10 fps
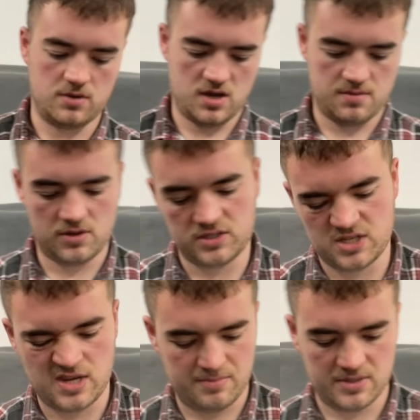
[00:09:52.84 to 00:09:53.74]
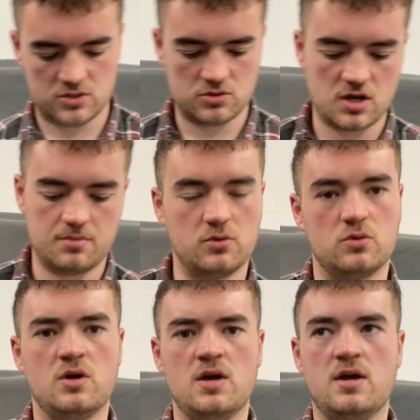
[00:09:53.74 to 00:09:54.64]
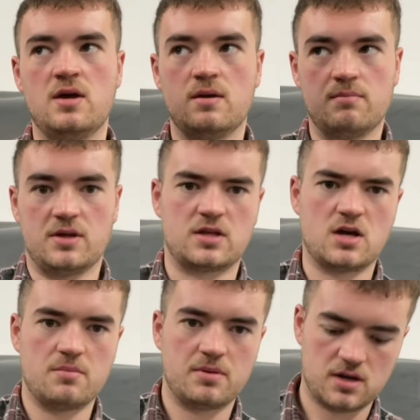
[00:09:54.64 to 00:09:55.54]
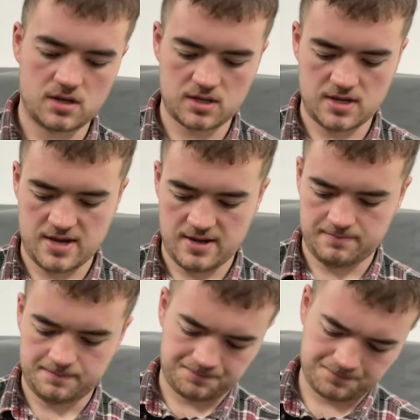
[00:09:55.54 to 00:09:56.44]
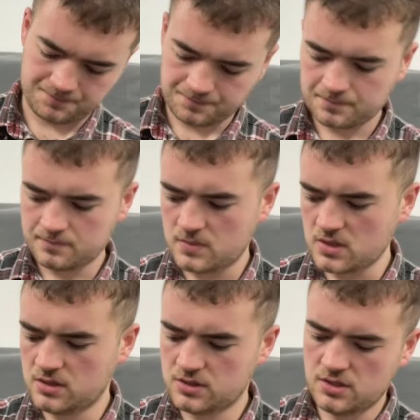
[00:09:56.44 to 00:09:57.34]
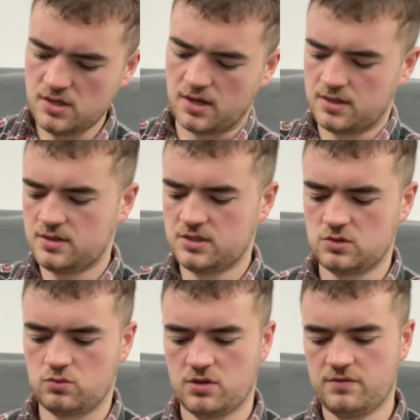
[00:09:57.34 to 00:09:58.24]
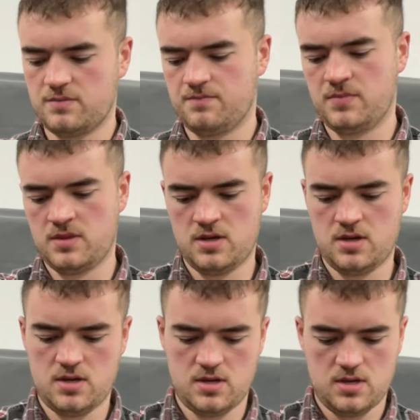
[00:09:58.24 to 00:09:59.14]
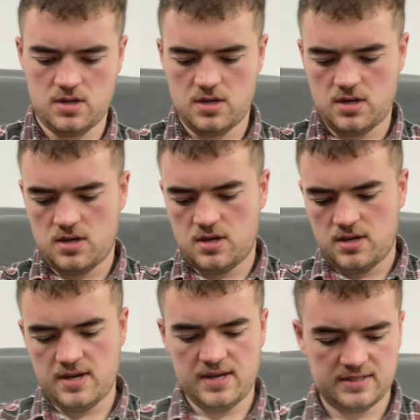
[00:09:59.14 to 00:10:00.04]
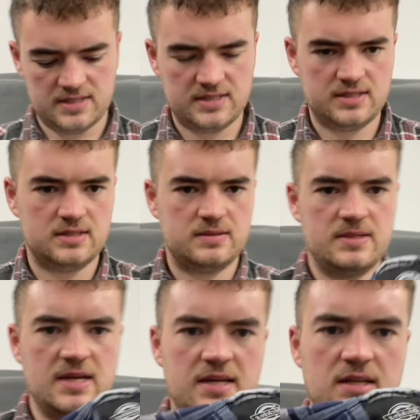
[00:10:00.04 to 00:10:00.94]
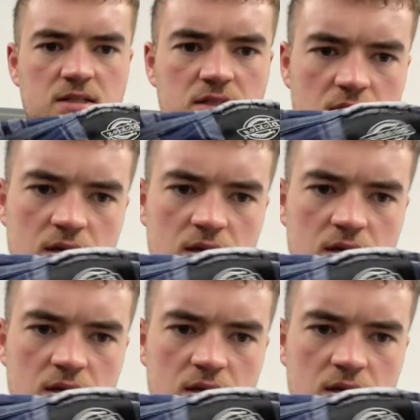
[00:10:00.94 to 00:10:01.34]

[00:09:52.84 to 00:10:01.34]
I'd nip into a couple by the car park. So yeah, this is one of them. It is a Dickies